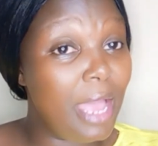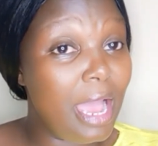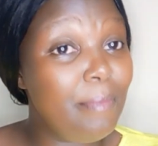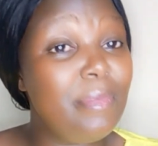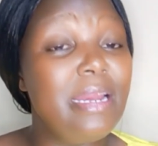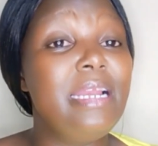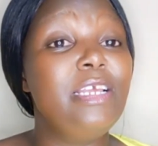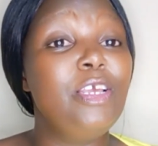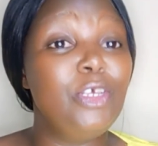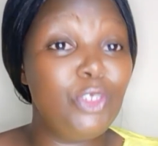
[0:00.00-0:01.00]
I'm
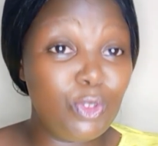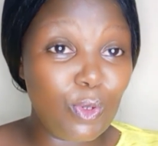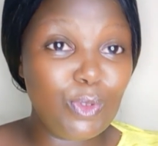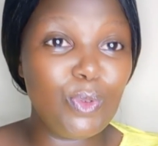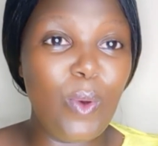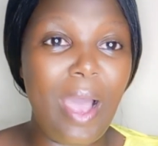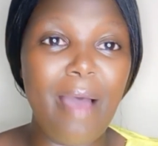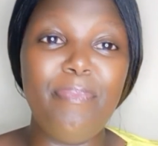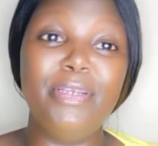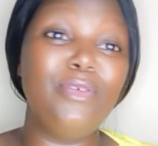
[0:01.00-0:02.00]
really so
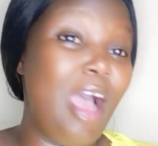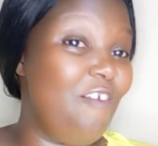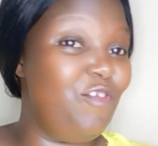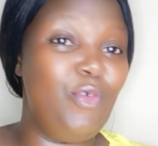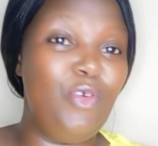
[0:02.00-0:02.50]
happy to have you